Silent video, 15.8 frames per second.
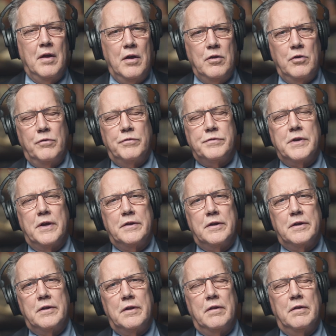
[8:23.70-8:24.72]
You've said
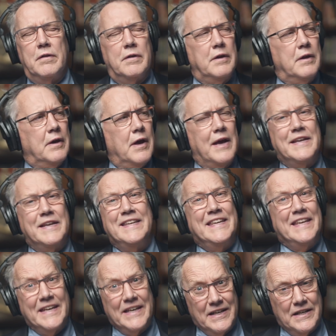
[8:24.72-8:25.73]
that the
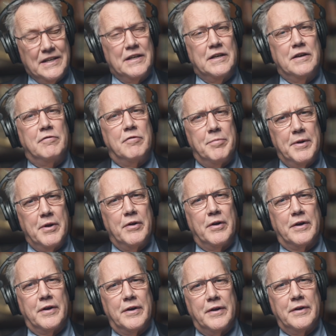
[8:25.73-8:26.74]
idea of
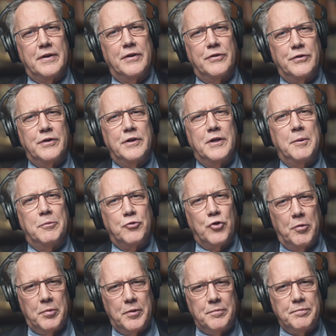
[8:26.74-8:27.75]
America is in deep
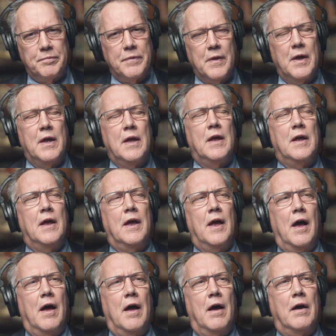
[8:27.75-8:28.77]
trouble.
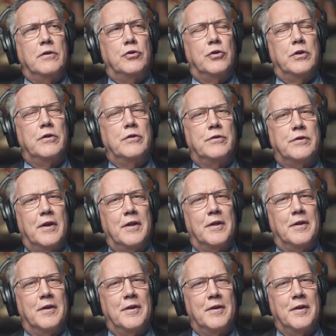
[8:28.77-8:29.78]
You didn't
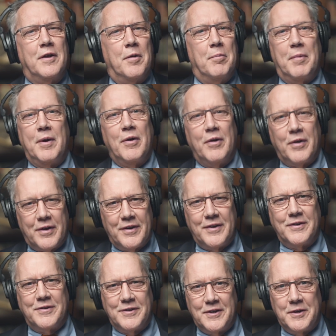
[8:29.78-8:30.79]
say America
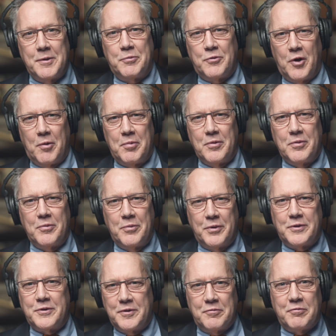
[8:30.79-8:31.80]
is in deep trouble,
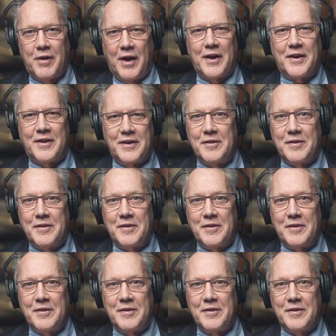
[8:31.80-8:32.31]
which, in fact,